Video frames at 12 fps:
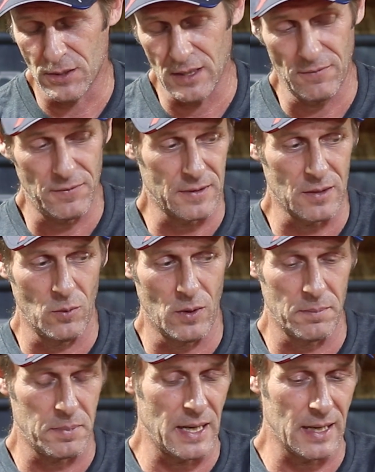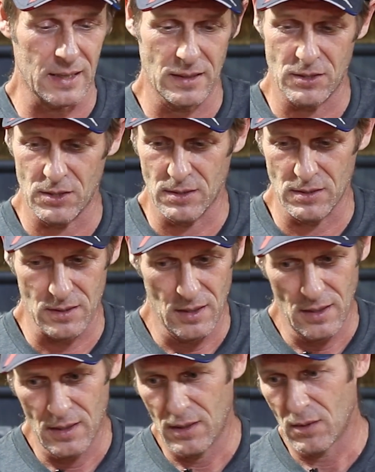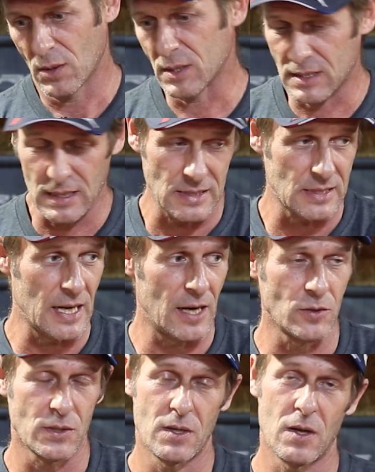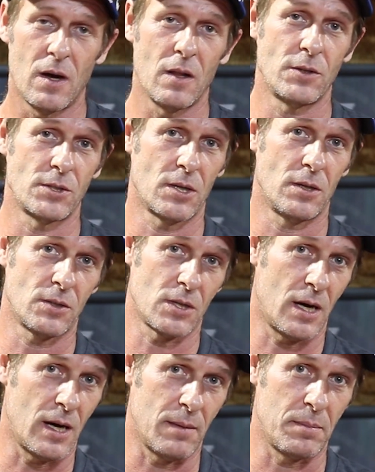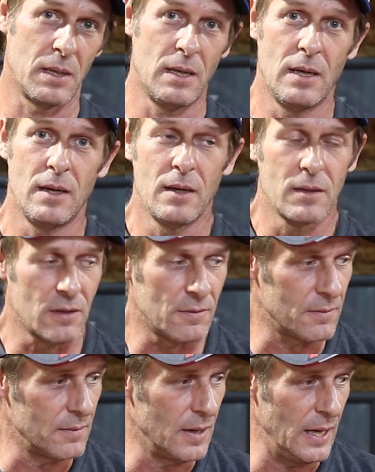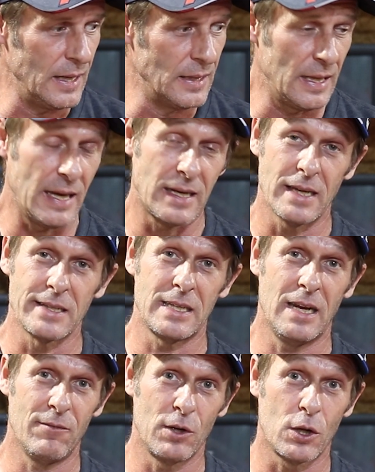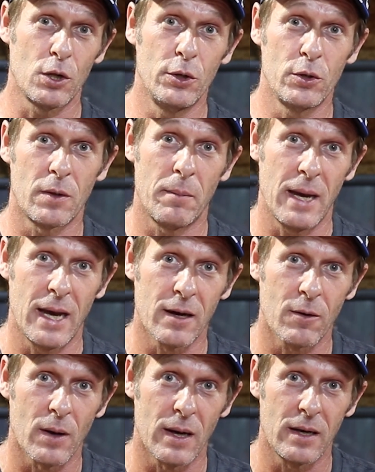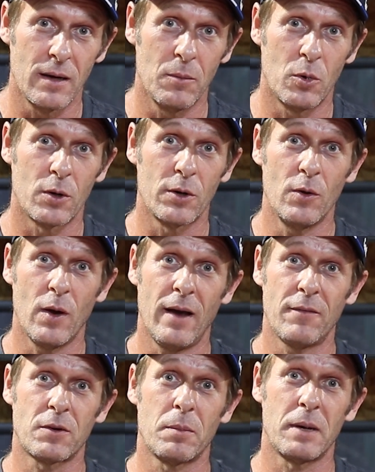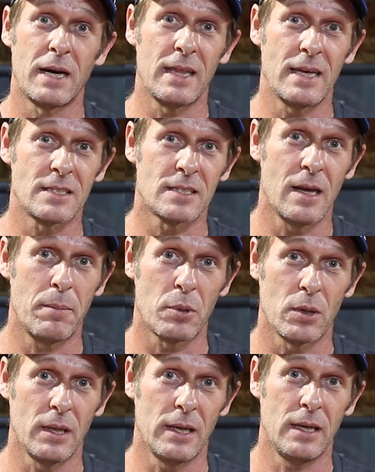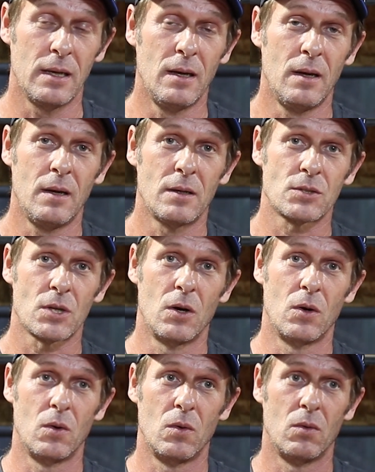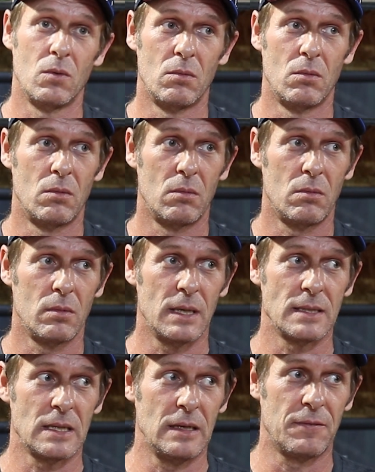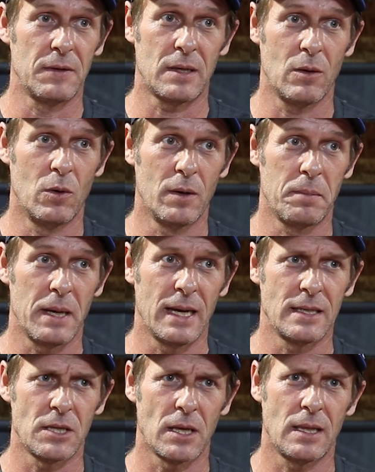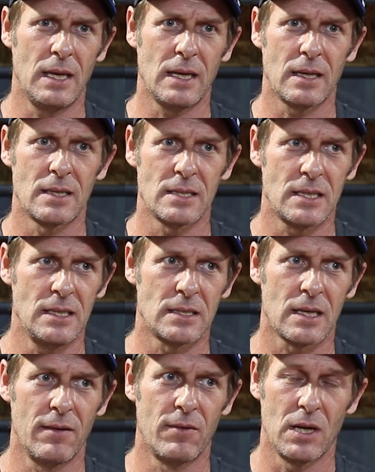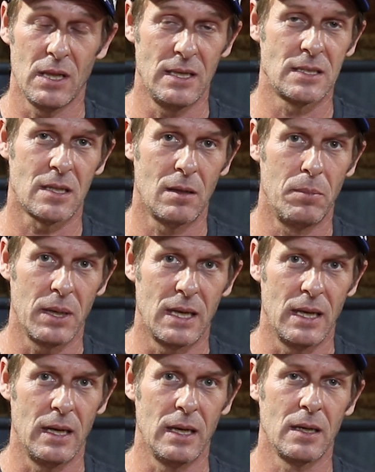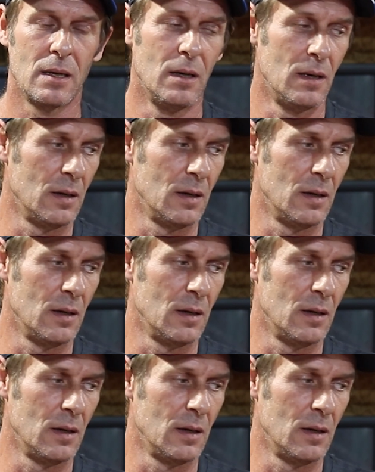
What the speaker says: Z51 package is, what, $6,000 on top. And that doesn't even include the mag ride anymore. You have to buy that separately. So that Z51 package, I think in the C7, at least in the beginning,